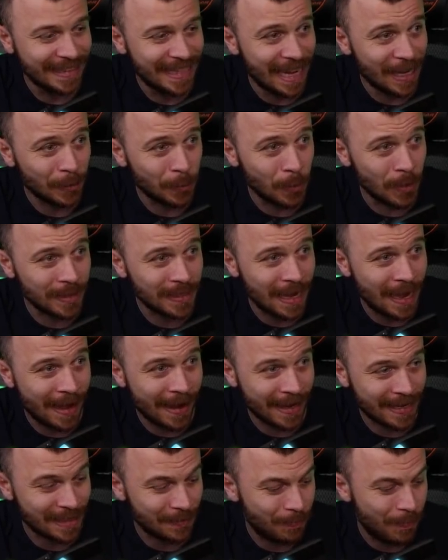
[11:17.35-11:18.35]
That was
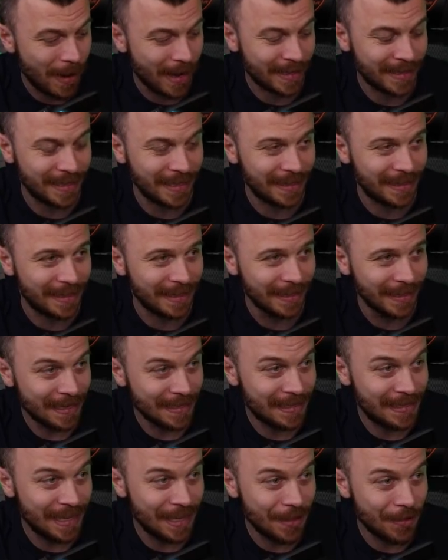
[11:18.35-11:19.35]
unexpected
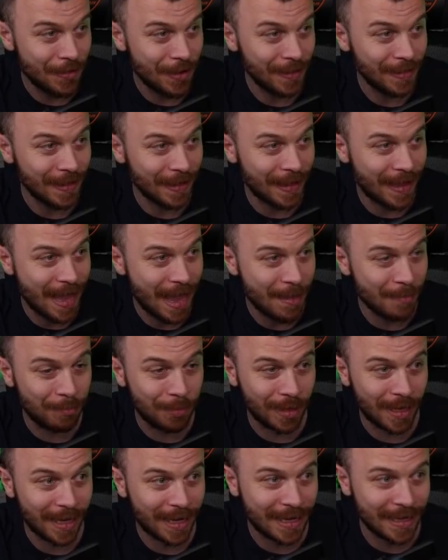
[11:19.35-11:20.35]
considering the
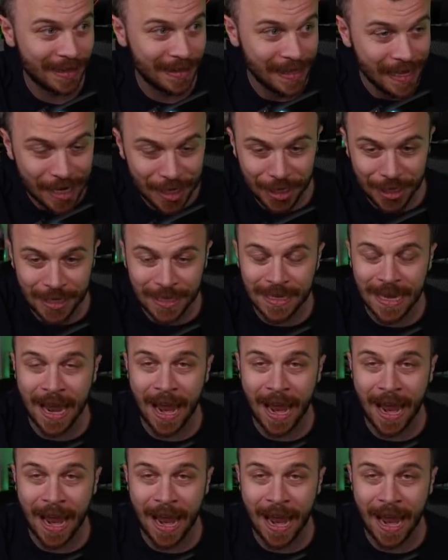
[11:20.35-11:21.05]
gameplay conditions